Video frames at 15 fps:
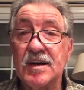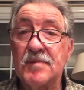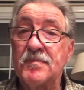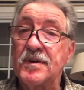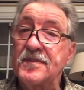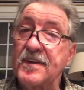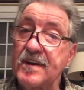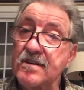
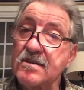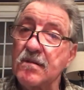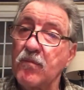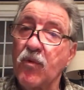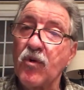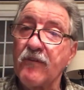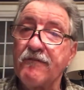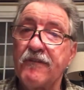But there's a
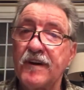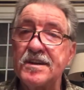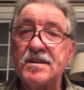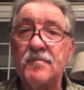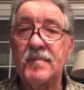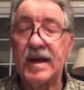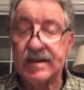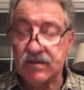more
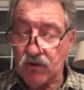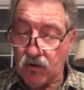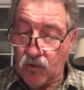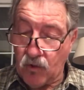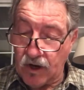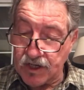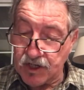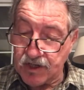fundamental
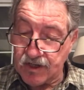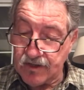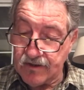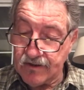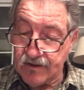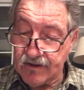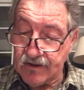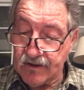question.
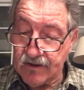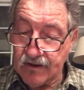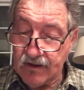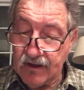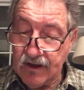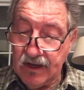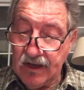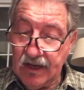
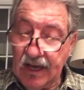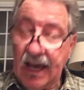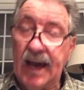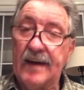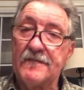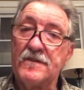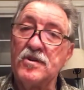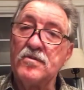
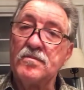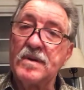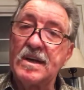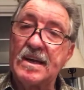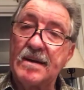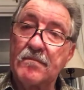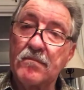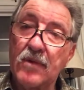Have you been
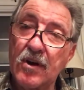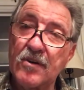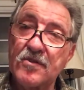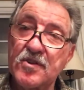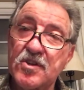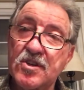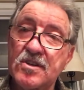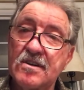
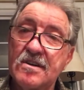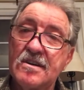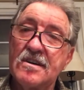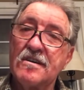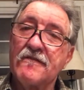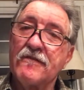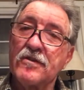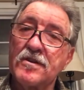immersed
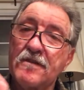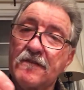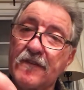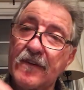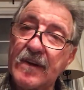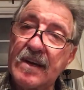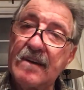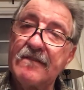for the
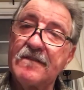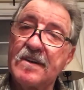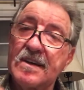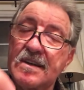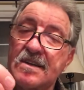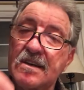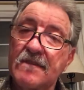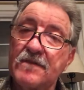
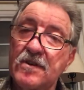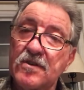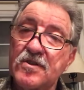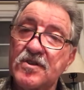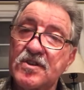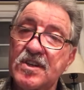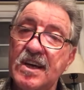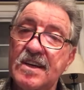forgiveness of your
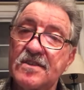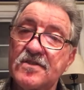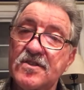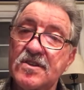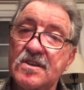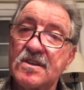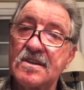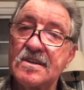
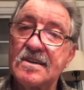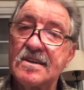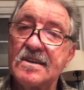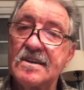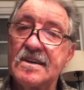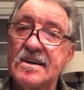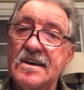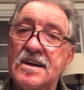sins
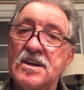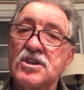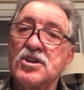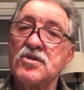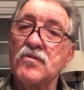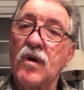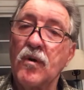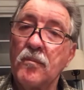
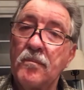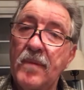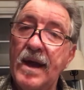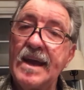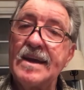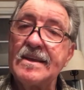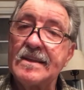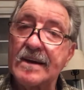to
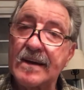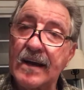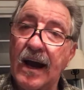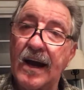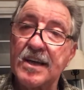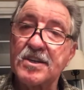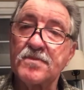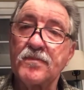obey the
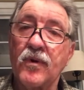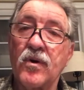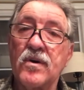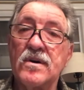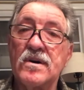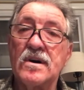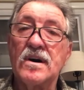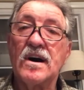gospel
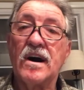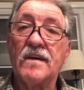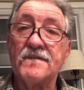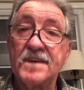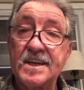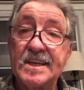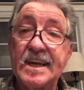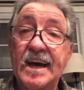of
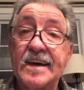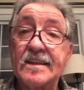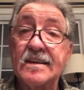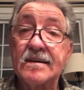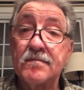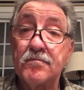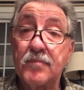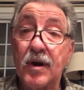the death,
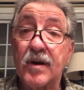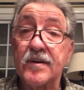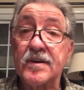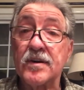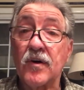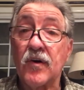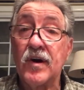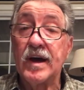
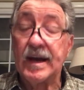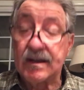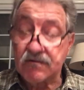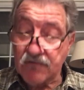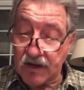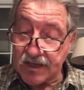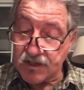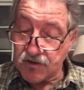burial, and
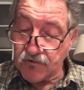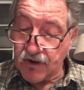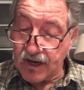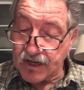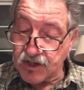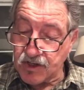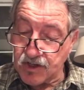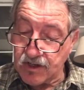
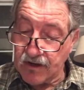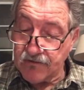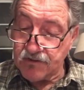resurrection of